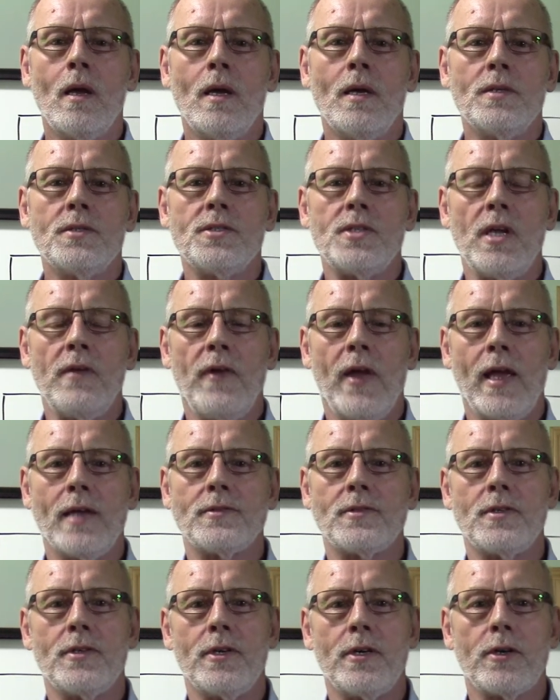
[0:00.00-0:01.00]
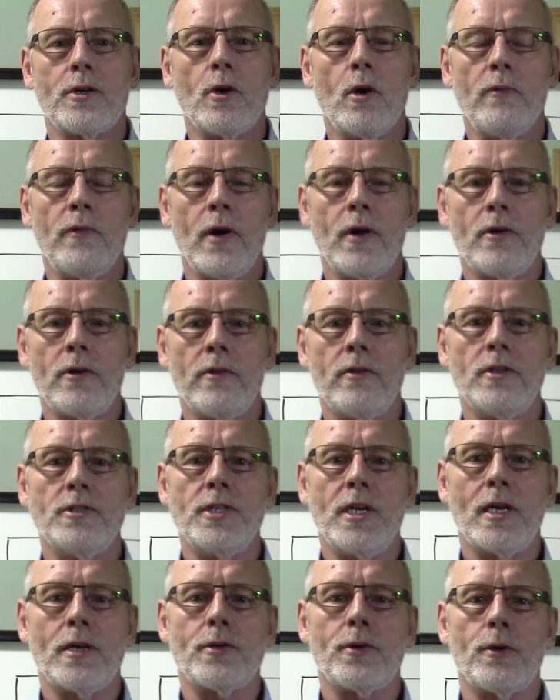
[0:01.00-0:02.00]
Steve Hansen here, co-founder of the
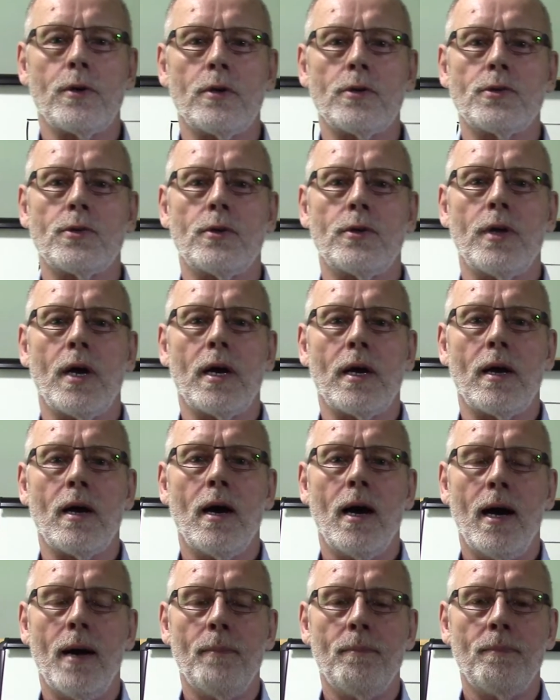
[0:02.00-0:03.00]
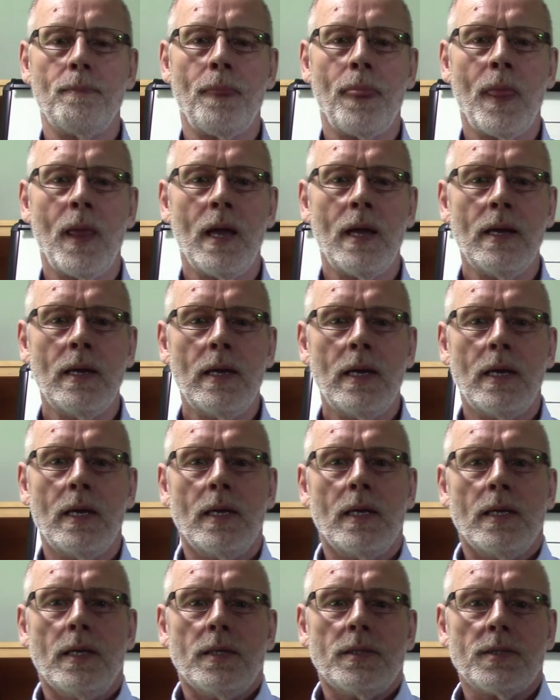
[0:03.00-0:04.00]
janitorial store dot com.
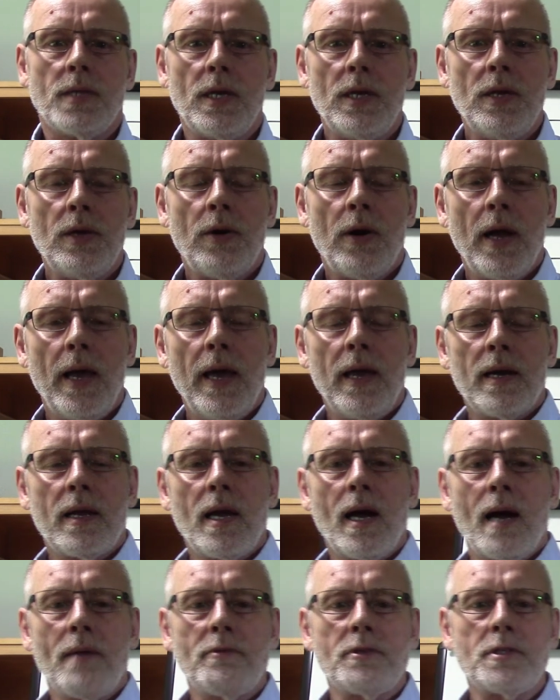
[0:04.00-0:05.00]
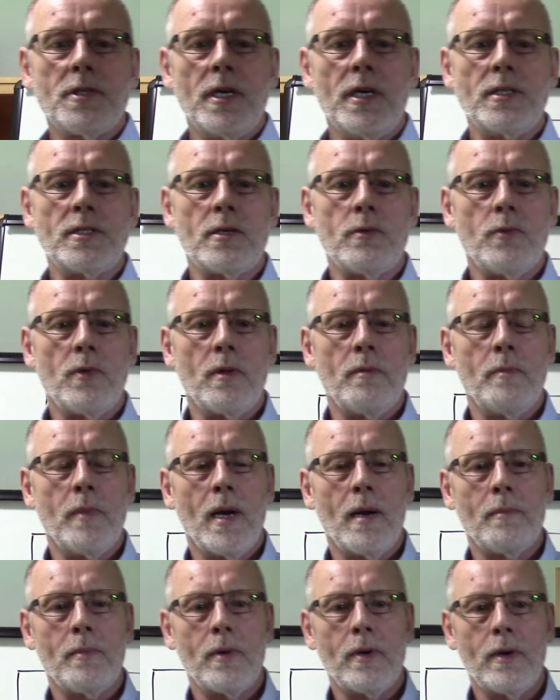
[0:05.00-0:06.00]
So, you know, I had a conversation with a
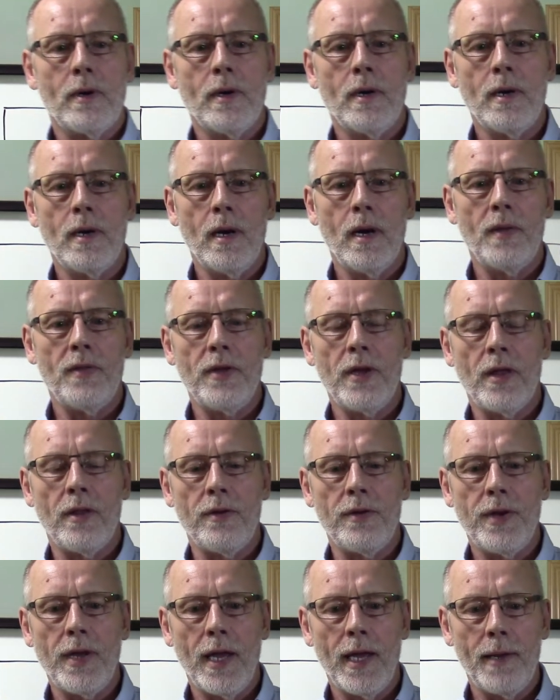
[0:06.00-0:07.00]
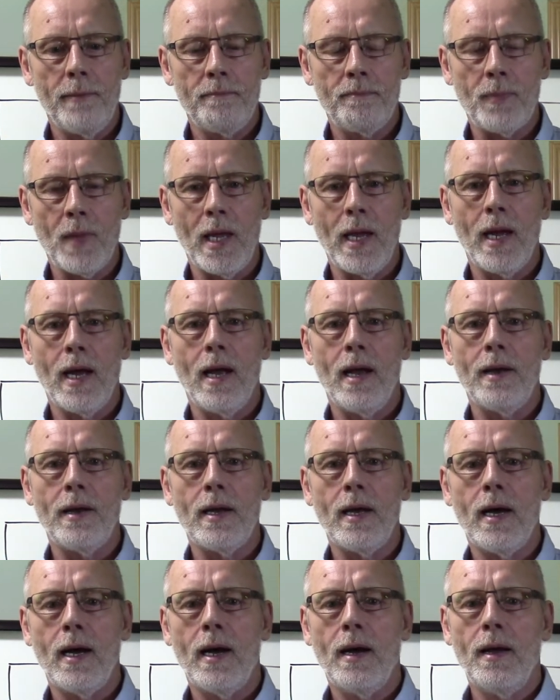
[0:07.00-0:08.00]
member uh, the other day, and
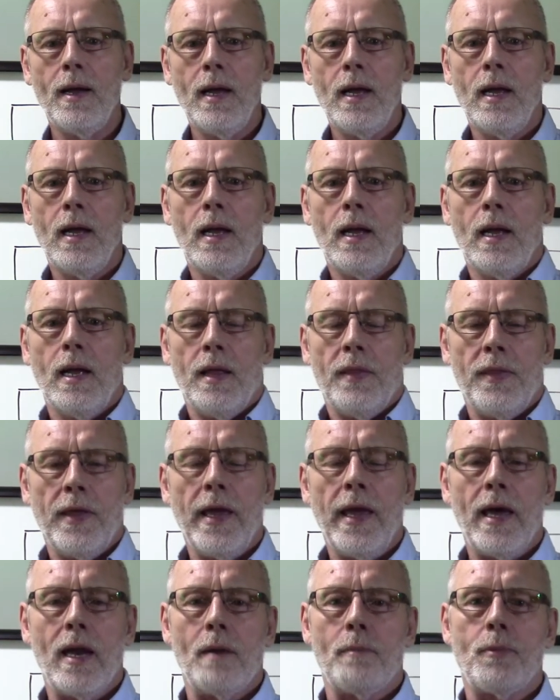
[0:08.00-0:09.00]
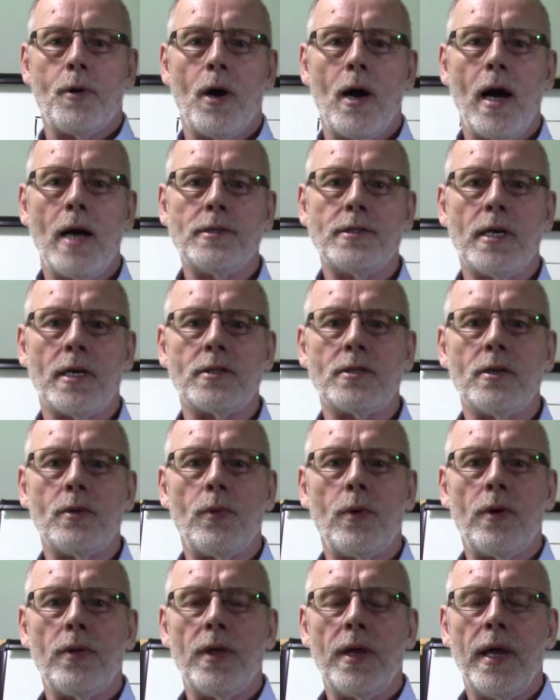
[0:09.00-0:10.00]
uh, they had a project to
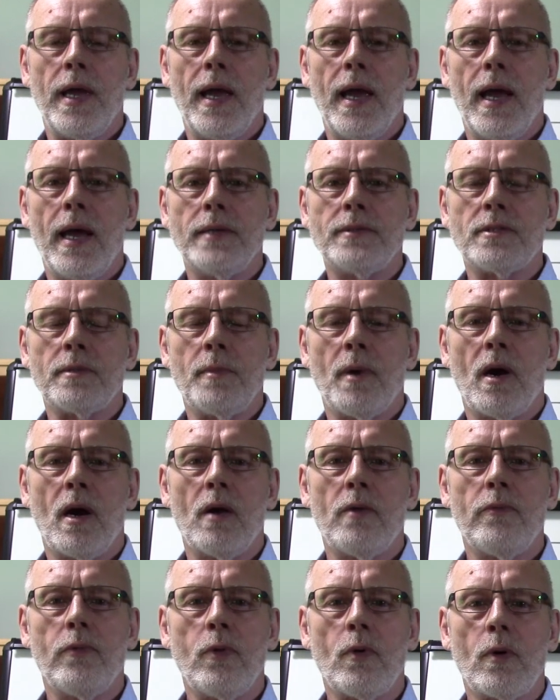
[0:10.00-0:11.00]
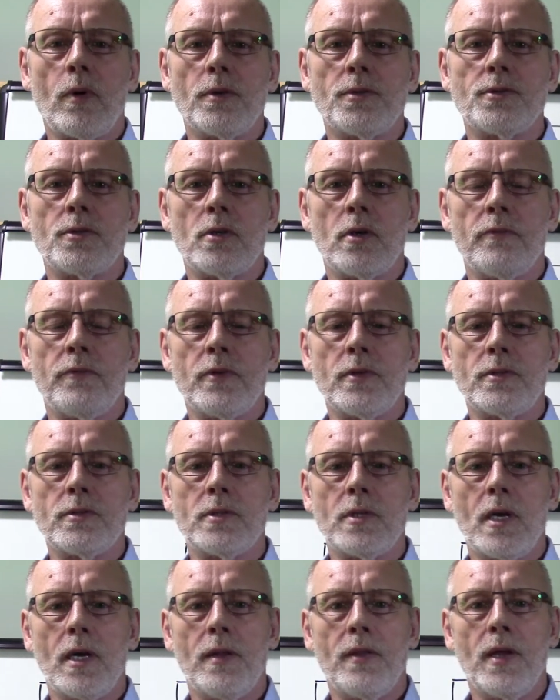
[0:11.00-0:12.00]
where they had some hard floor
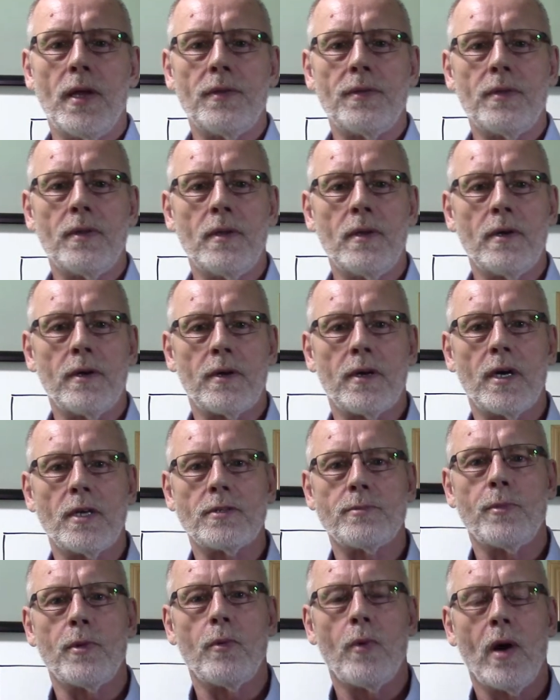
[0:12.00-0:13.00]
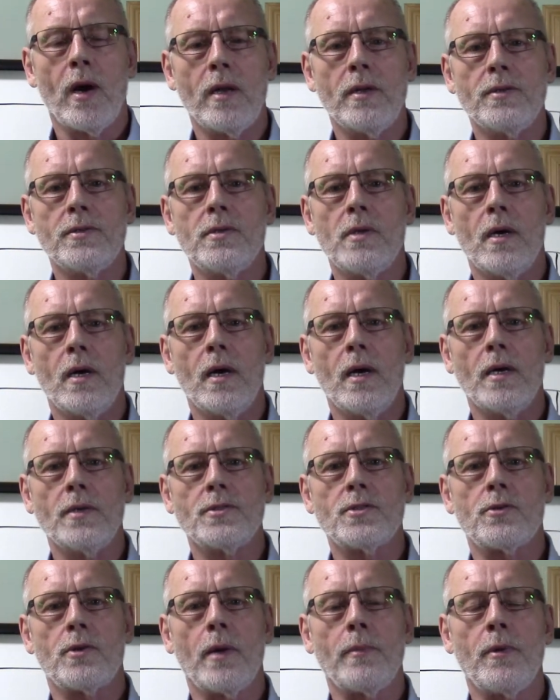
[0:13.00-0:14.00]
surface uh, that their customer wanted uh,
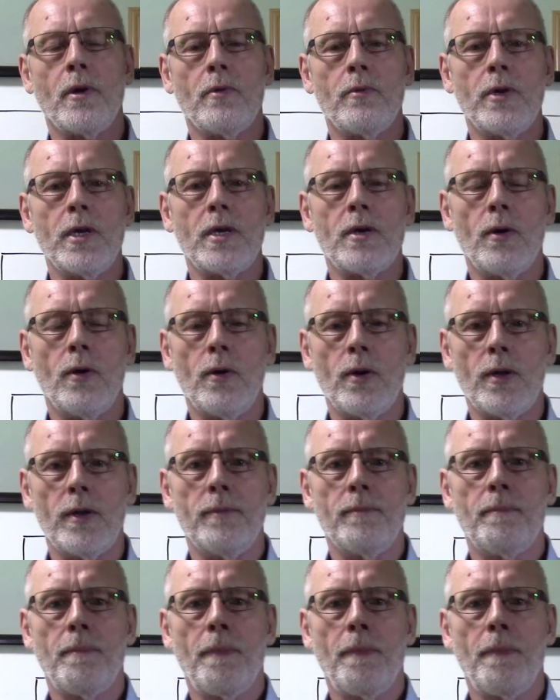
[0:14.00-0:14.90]
scrubbed and recoated.